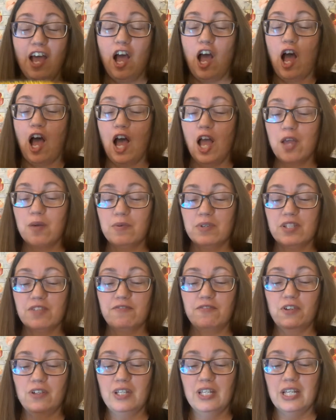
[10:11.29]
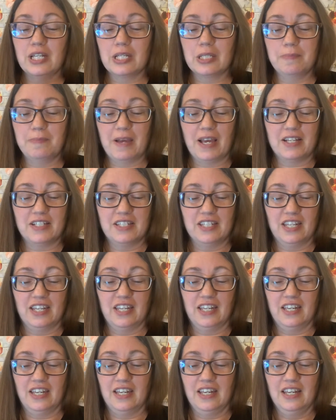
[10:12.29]
I was fully
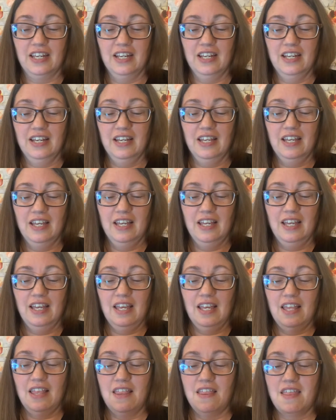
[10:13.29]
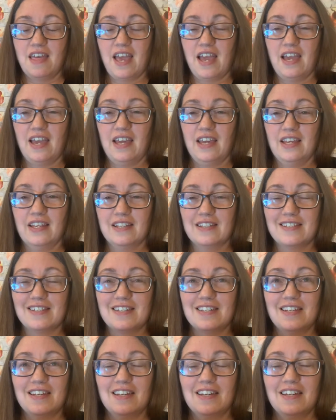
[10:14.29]
expecting that